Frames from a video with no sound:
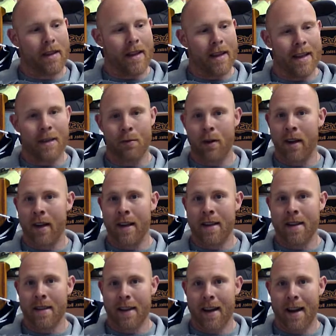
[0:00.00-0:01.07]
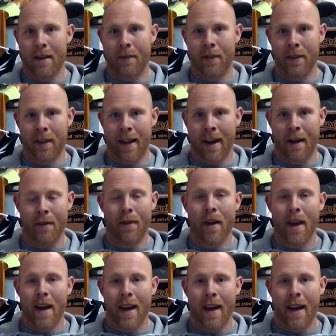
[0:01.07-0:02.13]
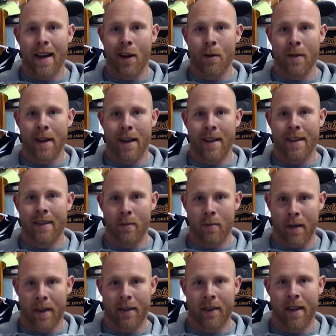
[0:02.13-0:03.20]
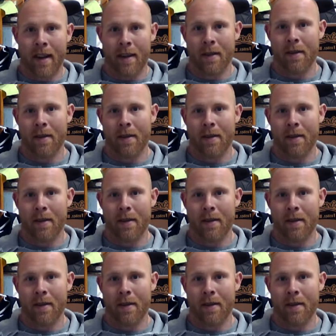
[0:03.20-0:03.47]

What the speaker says: it is what it is. Life is life, and I hope you guys have a blessed day.